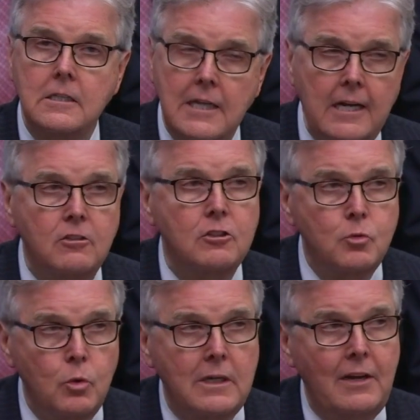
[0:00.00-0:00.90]

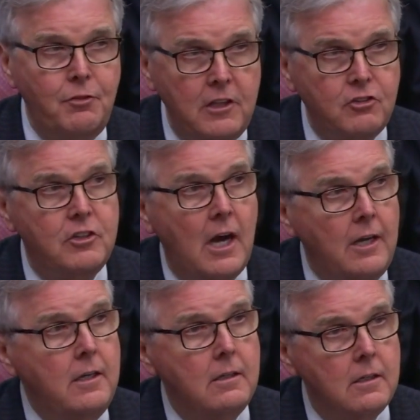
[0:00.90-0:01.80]
Texans will get this
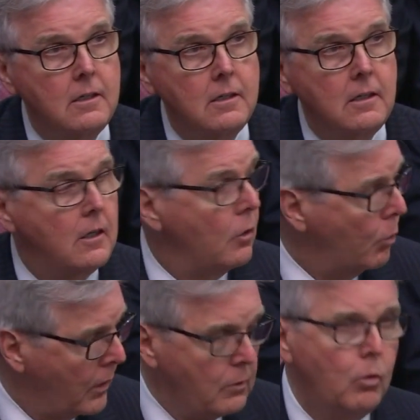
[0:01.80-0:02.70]
done.
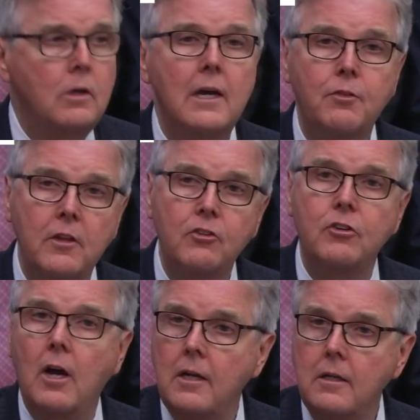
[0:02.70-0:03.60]
We will get
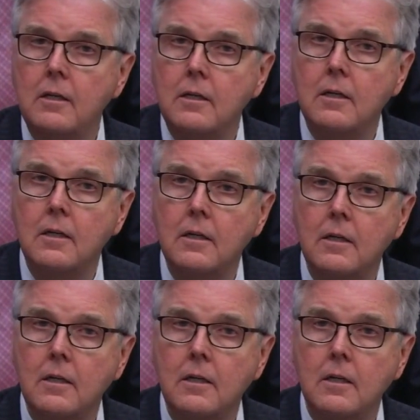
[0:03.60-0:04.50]
this done.
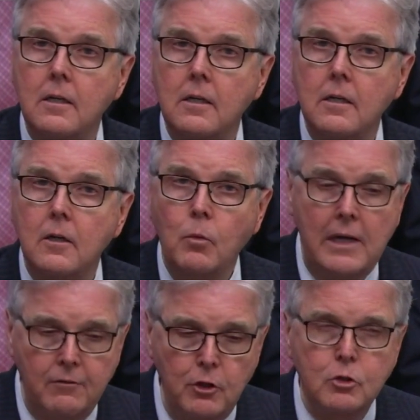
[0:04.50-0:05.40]

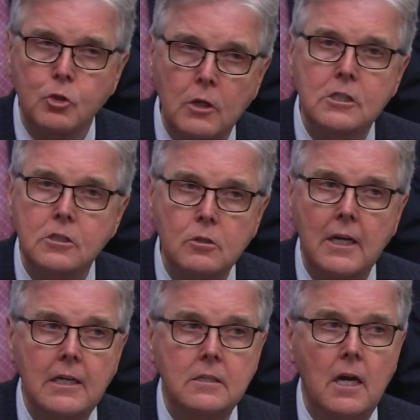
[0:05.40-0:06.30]
We have no choice to
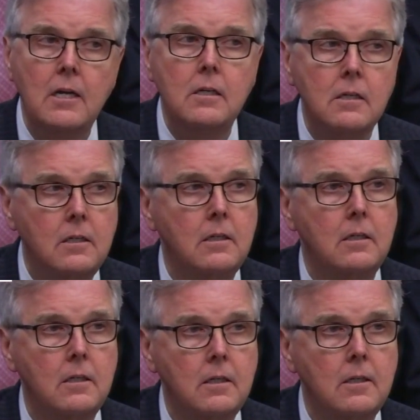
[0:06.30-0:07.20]
get it done.
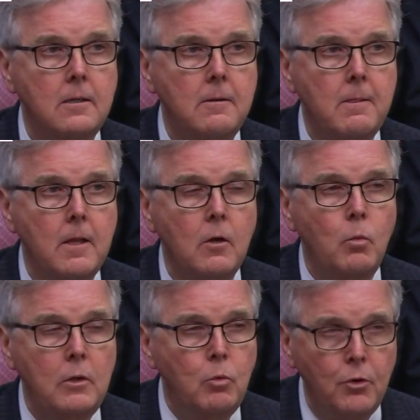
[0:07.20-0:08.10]

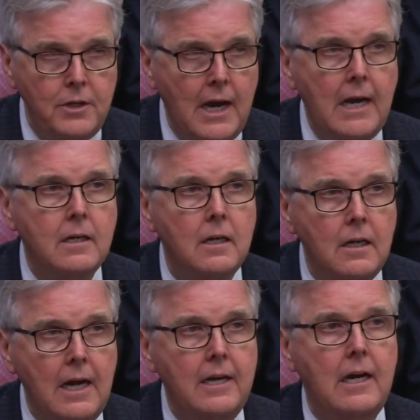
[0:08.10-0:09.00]
We will not
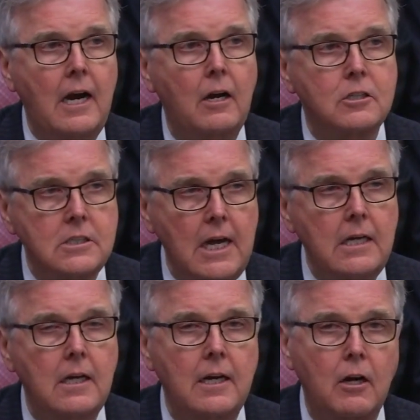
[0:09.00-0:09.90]
let our
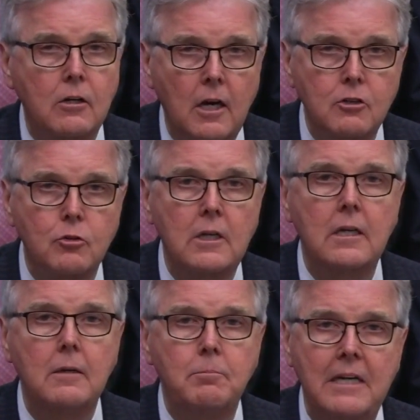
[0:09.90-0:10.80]
state and our
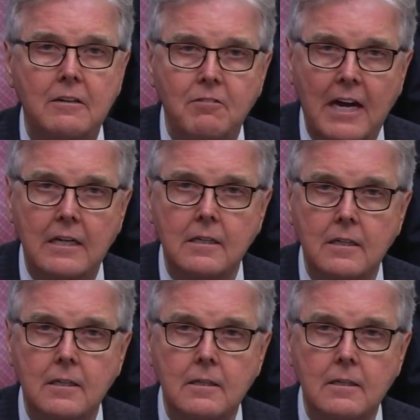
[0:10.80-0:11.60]
country be invaded.